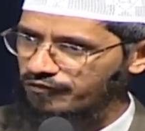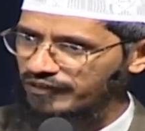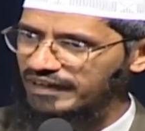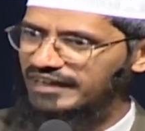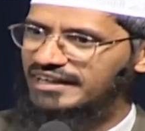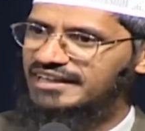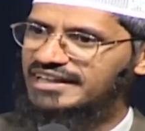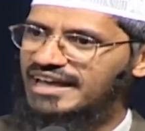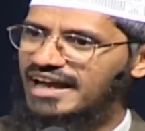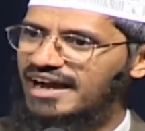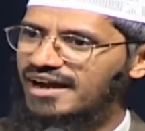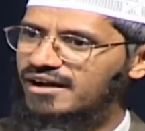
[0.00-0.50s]

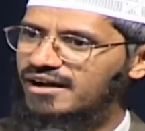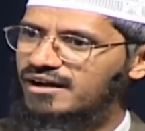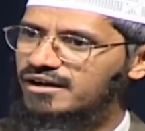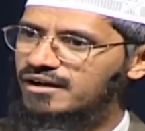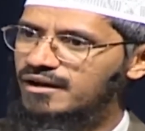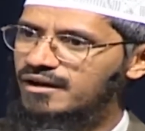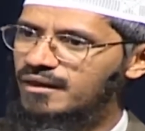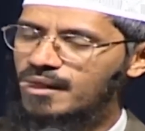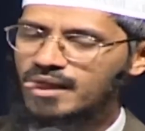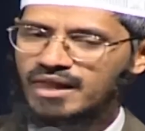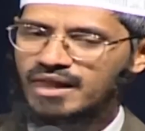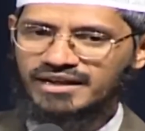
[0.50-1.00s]
India
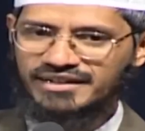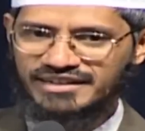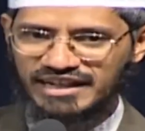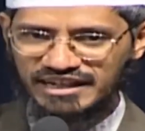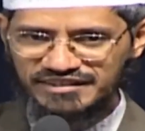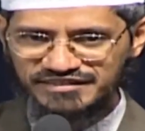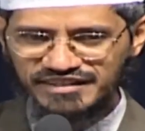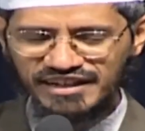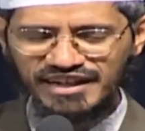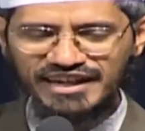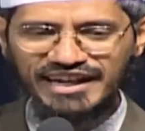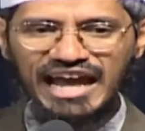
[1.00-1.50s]

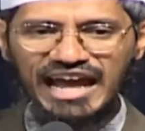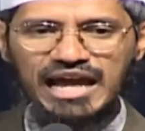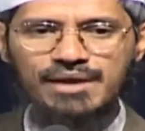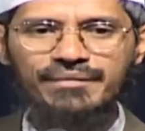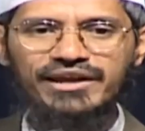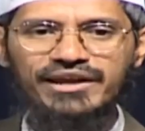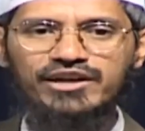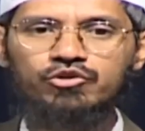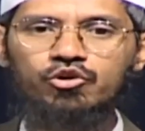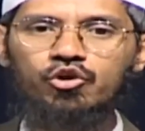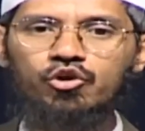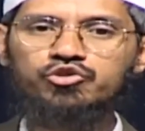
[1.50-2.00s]
does a crime
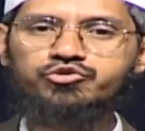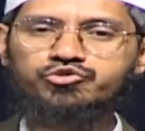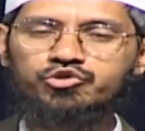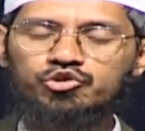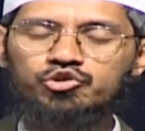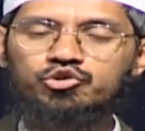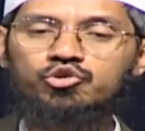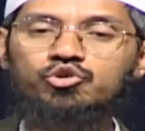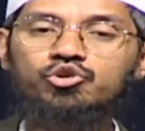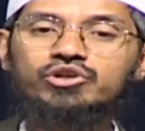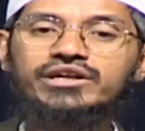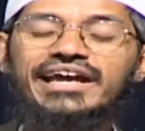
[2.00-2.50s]
and goes to
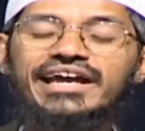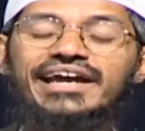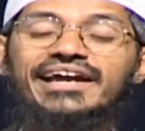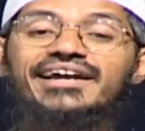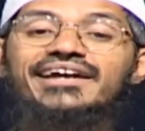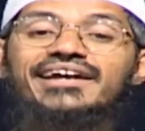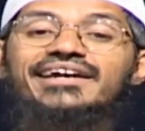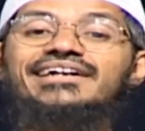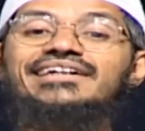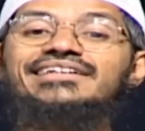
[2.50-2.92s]
UK,